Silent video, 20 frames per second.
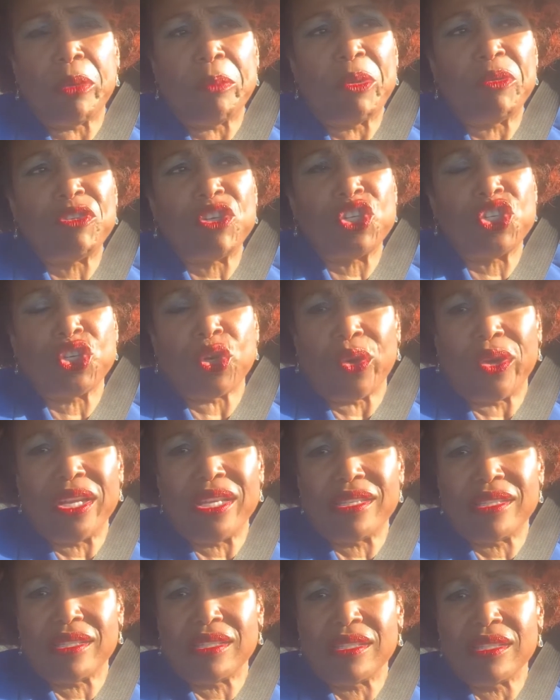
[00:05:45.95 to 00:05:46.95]
of
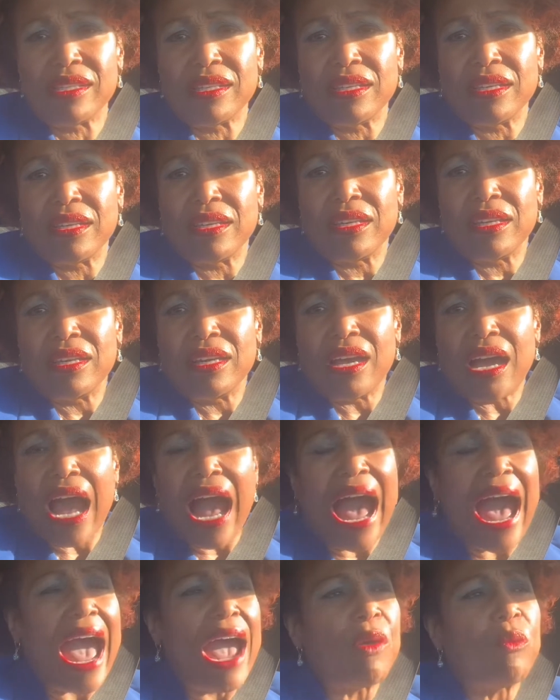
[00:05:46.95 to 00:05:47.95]
choice,
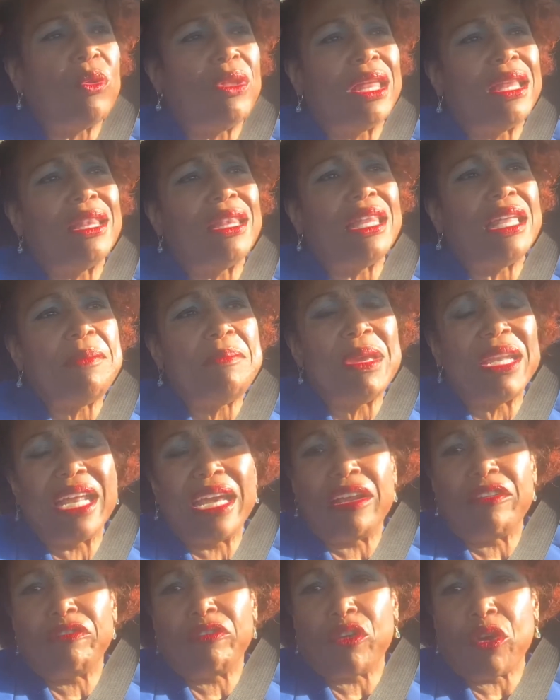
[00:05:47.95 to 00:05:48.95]
I will
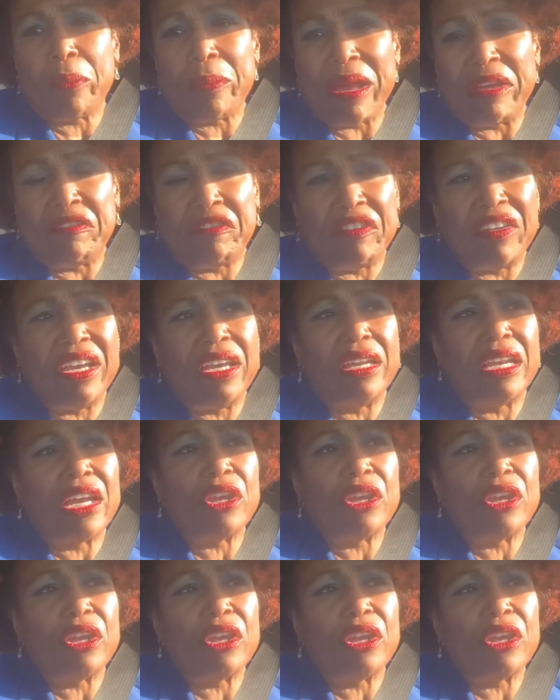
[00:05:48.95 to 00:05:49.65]
eliminate from my feed.